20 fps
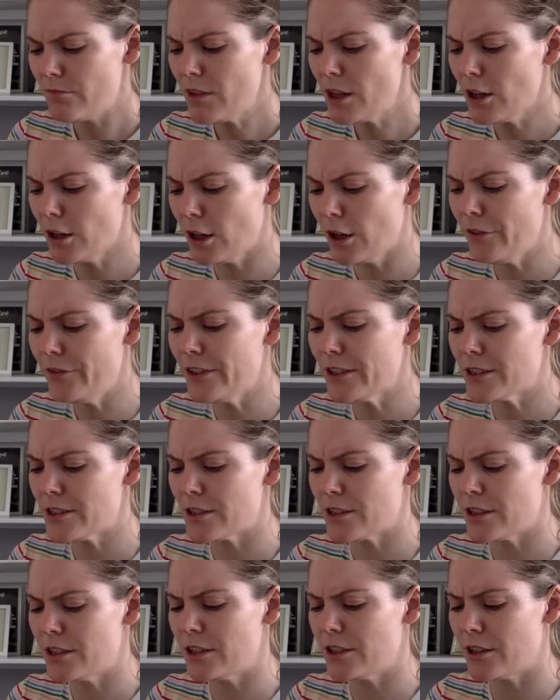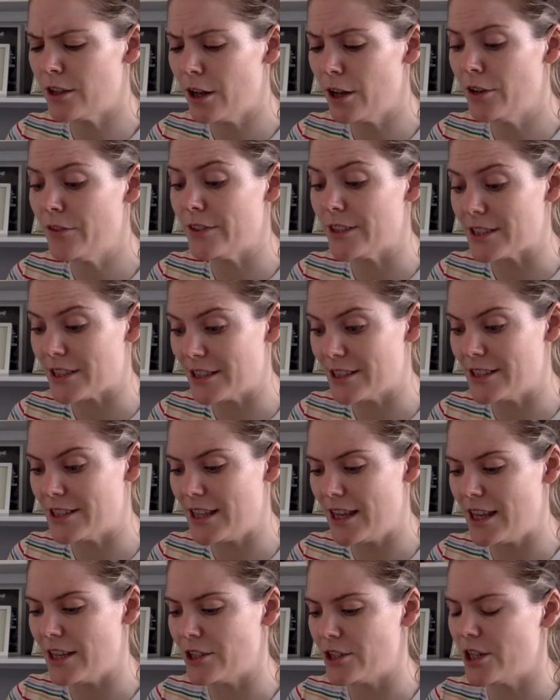Clovis could
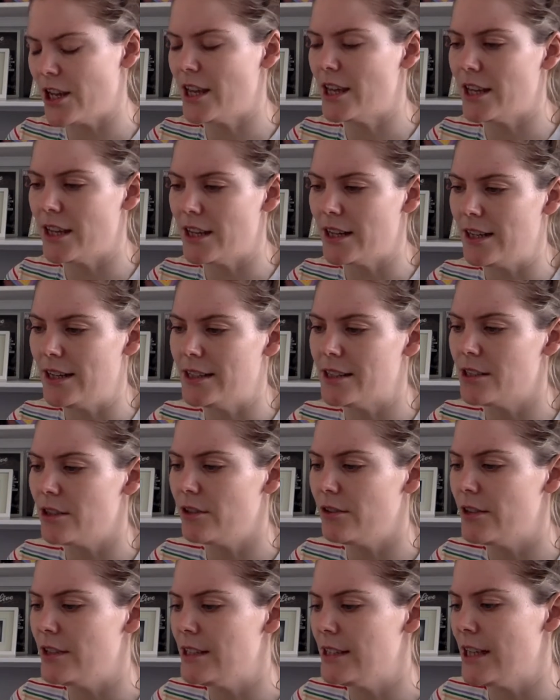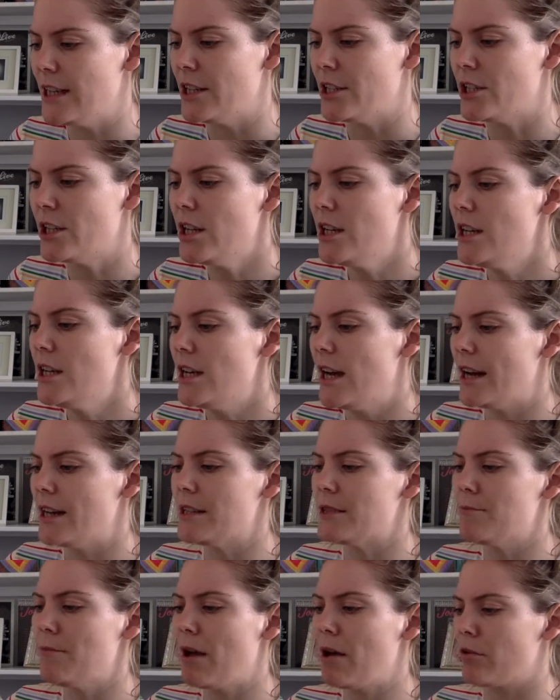see it shaking a little on the dish, and
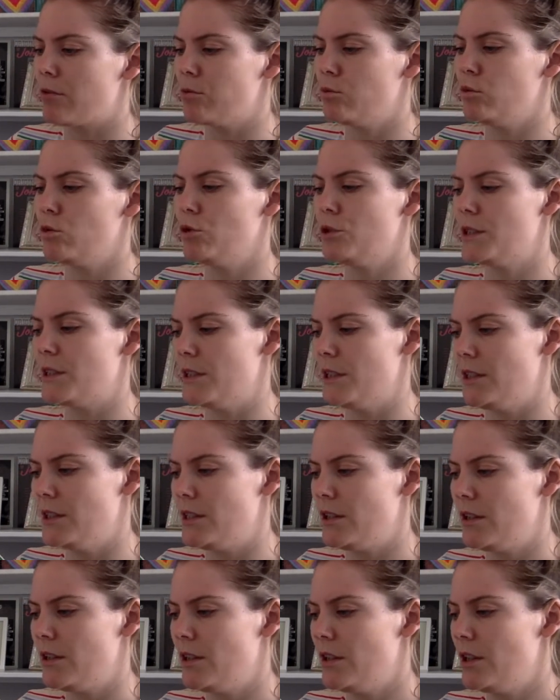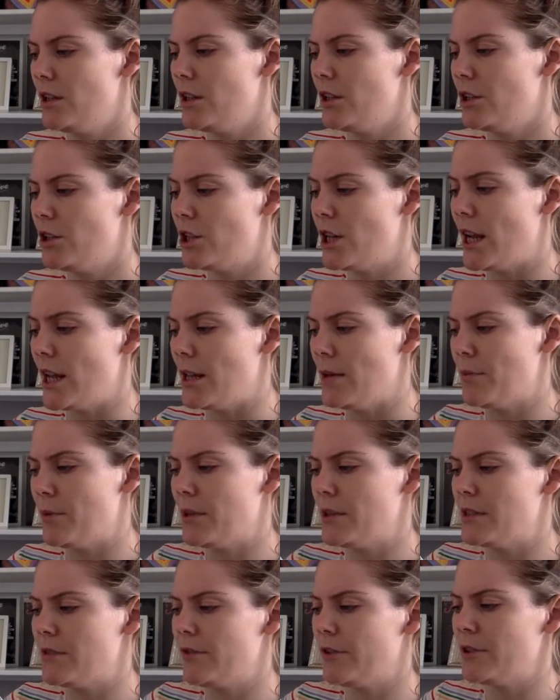his mouth watered. Shape,
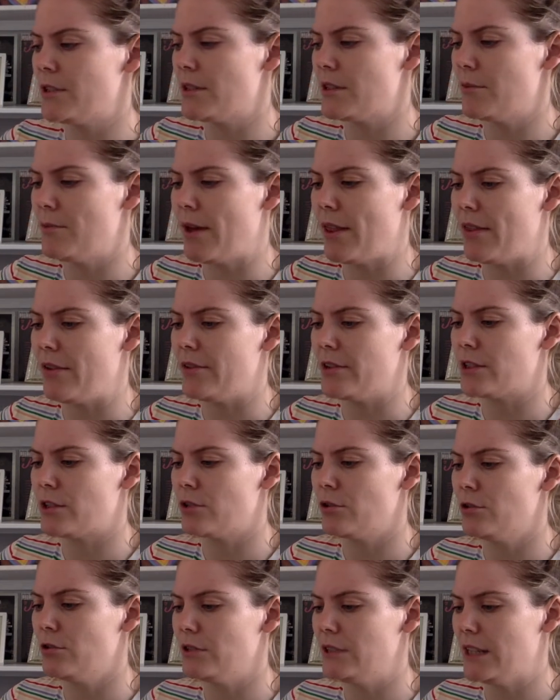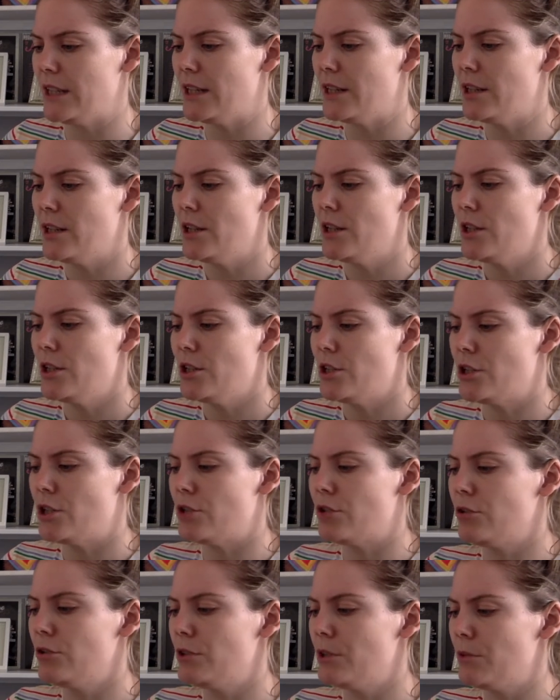his foster mother had called it. She
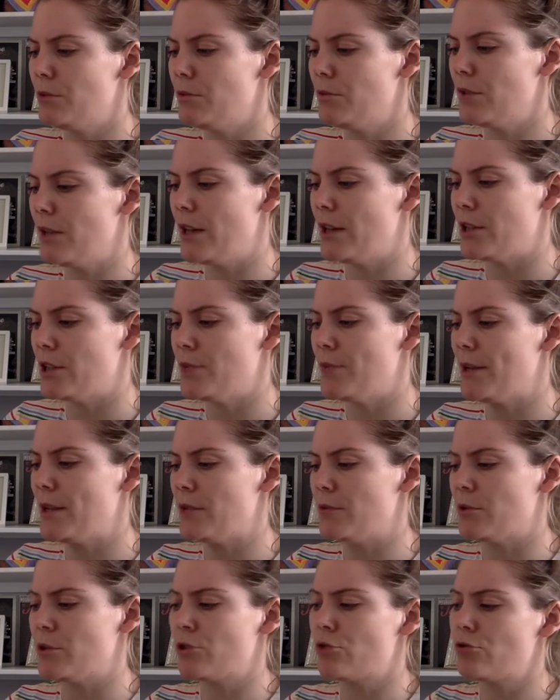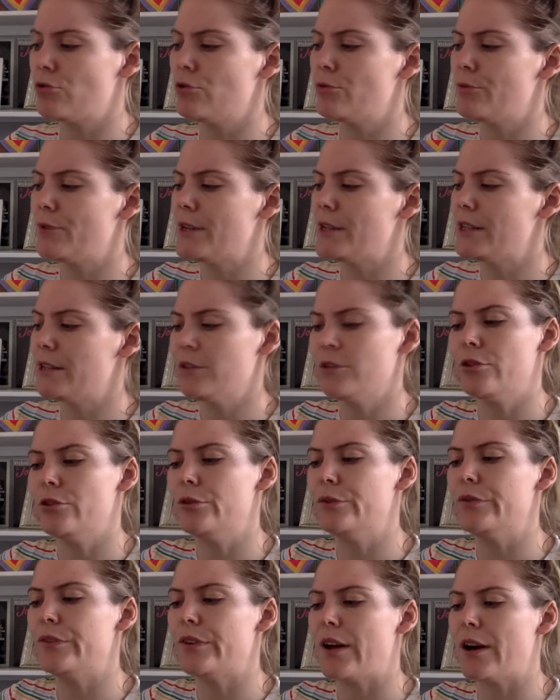made it with strawberries and
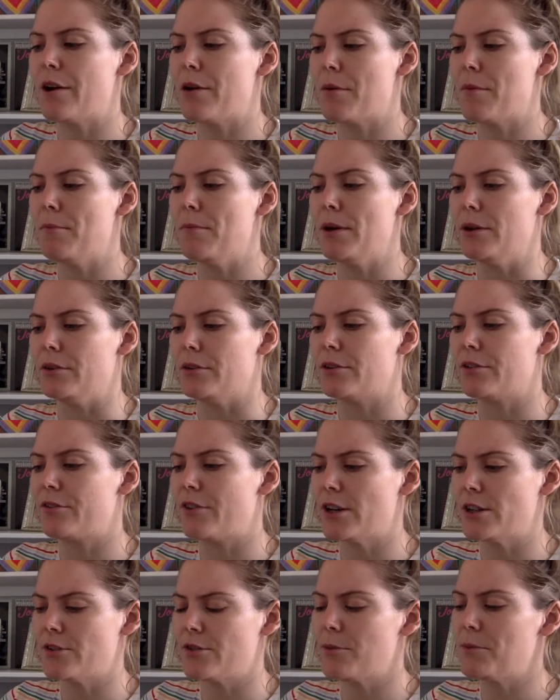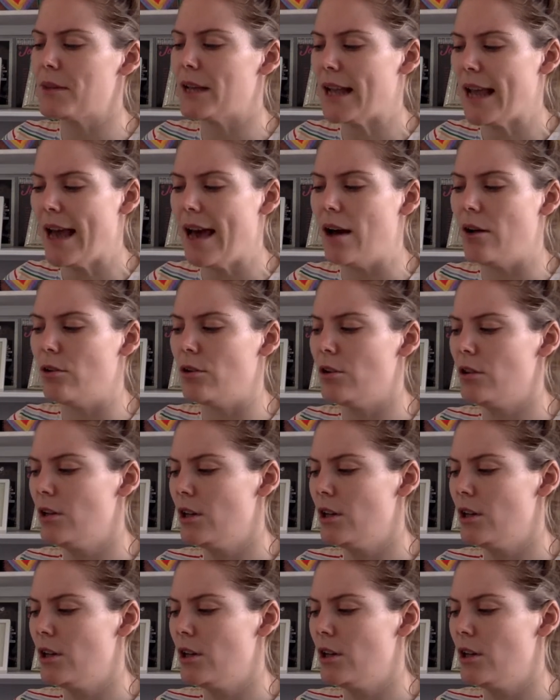cornflour and milk, fresh from the cow.